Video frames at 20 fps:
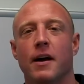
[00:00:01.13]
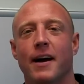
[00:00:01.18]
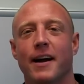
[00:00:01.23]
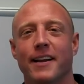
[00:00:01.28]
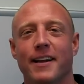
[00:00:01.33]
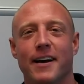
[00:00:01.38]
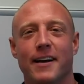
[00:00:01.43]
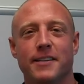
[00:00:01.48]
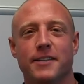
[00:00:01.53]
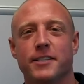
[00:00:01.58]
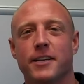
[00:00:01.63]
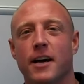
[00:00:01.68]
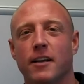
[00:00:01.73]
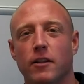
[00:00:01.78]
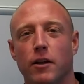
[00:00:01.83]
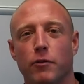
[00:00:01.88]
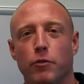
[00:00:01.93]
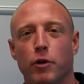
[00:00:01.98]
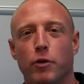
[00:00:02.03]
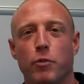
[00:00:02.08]
Hi guys, Scott
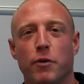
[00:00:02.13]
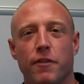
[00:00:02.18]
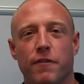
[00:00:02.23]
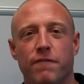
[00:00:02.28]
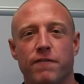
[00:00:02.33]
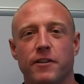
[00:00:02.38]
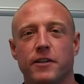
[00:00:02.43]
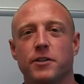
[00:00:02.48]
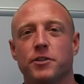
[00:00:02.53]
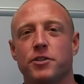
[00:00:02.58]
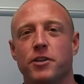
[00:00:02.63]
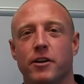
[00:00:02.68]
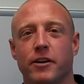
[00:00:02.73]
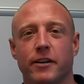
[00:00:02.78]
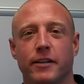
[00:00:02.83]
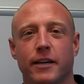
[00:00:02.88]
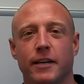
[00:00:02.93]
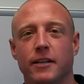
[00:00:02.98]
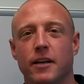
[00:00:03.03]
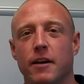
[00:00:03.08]
Ludwig with the Fitness
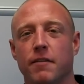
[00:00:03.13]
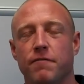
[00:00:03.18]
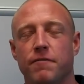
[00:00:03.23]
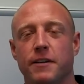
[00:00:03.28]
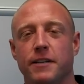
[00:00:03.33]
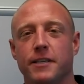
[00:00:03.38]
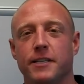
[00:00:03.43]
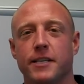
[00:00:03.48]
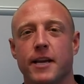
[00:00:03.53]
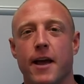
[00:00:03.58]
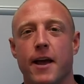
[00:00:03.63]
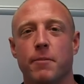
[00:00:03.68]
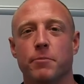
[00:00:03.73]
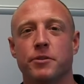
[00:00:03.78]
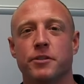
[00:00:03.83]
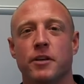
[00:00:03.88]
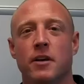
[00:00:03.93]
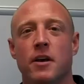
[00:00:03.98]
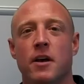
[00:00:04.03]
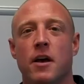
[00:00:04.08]
Circuit and Ignite Fitness
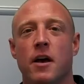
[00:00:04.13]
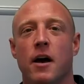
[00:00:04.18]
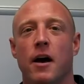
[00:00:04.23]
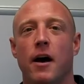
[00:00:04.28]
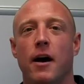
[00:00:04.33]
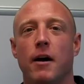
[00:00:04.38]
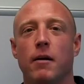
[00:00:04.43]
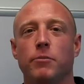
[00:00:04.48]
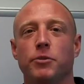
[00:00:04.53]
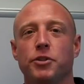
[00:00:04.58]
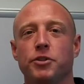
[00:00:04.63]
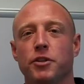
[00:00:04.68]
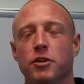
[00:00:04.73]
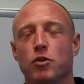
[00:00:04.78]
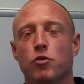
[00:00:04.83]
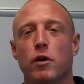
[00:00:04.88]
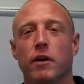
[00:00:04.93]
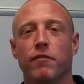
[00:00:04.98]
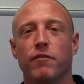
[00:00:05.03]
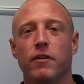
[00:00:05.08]
Camps. Just a
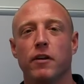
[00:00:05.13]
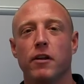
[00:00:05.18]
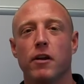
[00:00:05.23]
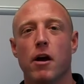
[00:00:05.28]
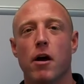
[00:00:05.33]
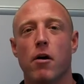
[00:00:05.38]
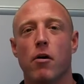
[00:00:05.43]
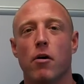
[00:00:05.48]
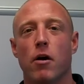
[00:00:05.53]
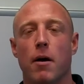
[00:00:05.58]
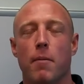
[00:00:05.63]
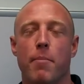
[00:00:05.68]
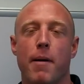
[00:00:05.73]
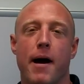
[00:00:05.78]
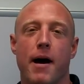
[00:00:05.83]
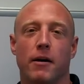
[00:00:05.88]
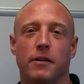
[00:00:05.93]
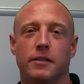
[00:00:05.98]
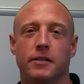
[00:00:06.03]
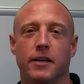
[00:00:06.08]
quick video
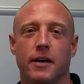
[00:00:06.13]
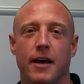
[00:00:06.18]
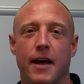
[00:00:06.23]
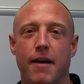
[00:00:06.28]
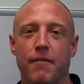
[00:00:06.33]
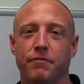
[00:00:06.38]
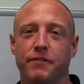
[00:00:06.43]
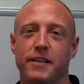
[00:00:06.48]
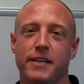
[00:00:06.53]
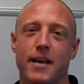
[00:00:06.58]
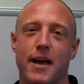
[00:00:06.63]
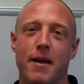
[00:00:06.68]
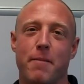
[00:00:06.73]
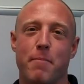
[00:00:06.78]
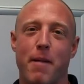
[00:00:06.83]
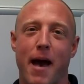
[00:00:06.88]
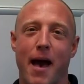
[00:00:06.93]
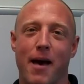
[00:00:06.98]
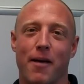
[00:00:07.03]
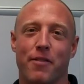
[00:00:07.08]
about FDA
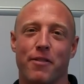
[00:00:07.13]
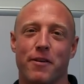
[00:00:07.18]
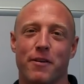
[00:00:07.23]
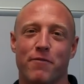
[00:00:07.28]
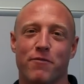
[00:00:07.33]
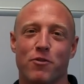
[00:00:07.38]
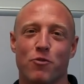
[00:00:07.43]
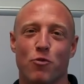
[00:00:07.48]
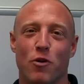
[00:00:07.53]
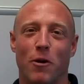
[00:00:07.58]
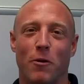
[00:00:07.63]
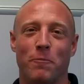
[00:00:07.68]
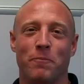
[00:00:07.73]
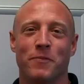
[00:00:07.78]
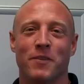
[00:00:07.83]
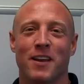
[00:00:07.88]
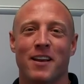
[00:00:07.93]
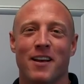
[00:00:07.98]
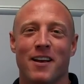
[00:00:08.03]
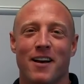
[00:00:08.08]
Math, if you will.
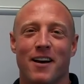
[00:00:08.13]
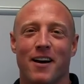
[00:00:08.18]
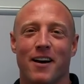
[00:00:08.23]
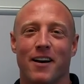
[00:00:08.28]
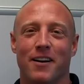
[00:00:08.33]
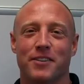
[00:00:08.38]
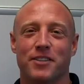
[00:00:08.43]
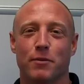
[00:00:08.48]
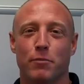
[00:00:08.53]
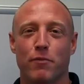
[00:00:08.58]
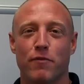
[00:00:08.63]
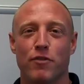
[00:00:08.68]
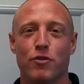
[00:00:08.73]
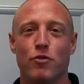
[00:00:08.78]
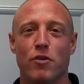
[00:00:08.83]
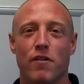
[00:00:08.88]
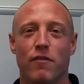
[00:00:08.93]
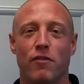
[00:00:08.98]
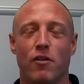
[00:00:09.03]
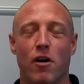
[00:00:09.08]
Some of
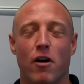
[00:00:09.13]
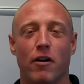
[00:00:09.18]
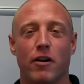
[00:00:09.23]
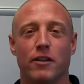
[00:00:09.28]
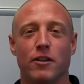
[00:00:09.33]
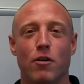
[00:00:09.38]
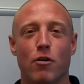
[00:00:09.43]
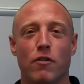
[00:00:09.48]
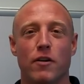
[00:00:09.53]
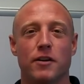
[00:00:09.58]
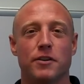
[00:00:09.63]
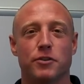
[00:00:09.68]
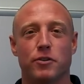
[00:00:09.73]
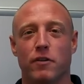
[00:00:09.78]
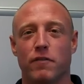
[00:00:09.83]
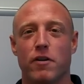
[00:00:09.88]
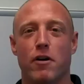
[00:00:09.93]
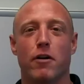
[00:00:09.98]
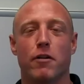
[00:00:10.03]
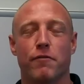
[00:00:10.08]
you have already know this or
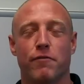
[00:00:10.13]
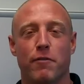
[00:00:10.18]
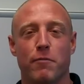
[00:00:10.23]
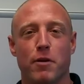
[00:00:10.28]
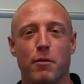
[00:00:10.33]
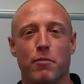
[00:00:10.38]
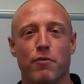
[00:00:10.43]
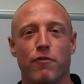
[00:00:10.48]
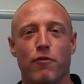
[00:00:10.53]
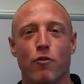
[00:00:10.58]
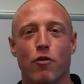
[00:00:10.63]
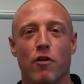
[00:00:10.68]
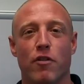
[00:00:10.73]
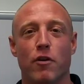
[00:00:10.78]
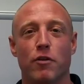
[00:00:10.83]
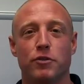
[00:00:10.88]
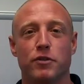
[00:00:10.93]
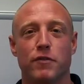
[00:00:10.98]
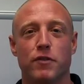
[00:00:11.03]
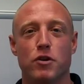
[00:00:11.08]
have heard it from me before.
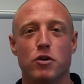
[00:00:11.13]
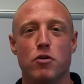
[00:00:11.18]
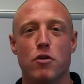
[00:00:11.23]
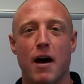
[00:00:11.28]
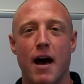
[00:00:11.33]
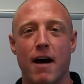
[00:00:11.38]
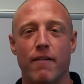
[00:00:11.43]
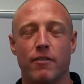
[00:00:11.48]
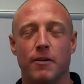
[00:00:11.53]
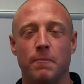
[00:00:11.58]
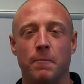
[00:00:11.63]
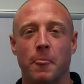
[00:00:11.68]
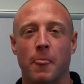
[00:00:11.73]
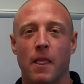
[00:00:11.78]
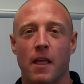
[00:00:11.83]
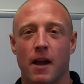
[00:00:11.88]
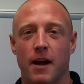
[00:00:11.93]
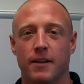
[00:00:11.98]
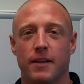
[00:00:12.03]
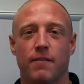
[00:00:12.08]
Those of you who haven't,
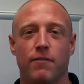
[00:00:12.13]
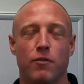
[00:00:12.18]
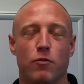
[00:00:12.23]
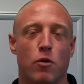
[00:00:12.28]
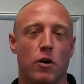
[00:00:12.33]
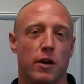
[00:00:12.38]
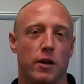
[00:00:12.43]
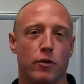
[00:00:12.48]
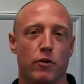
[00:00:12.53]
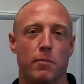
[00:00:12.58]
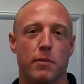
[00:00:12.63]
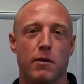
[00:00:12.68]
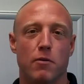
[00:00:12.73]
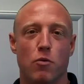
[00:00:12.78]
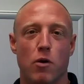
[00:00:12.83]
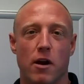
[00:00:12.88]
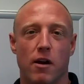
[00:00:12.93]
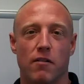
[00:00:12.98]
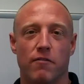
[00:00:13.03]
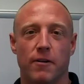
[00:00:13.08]
I definitely want you to be
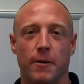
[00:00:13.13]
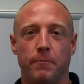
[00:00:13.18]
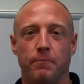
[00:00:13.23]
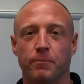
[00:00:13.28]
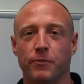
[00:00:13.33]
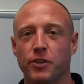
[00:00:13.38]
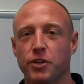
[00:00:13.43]
aware of it.